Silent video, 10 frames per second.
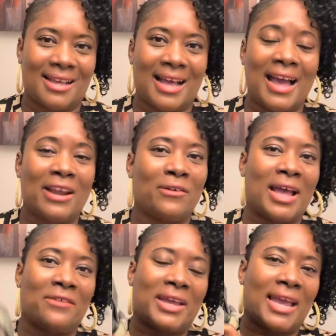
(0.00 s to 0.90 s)
I don't
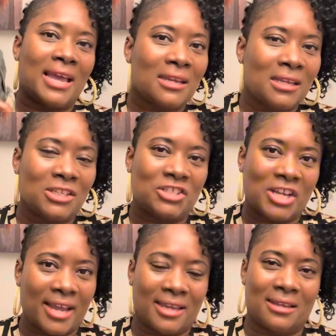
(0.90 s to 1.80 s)
have any
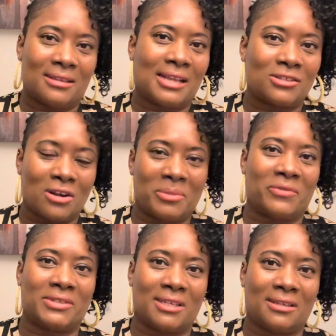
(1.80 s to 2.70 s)
jacket that's Army
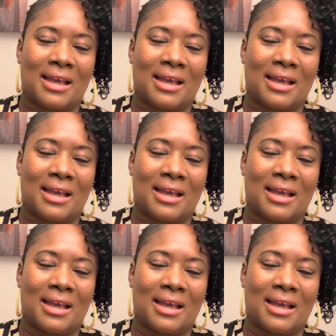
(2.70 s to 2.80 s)
Fatigue.